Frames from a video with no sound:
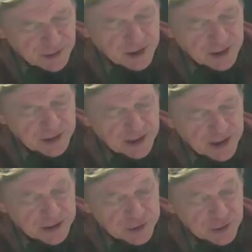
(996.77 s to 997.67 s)
I need to
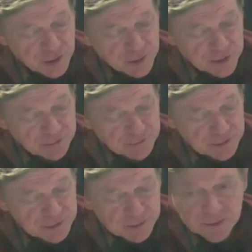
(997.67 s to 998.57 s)
add the sharp 11.
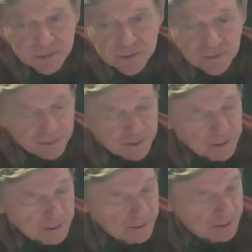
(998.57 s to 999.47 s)

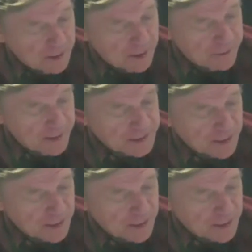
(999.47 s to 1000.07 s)
And that's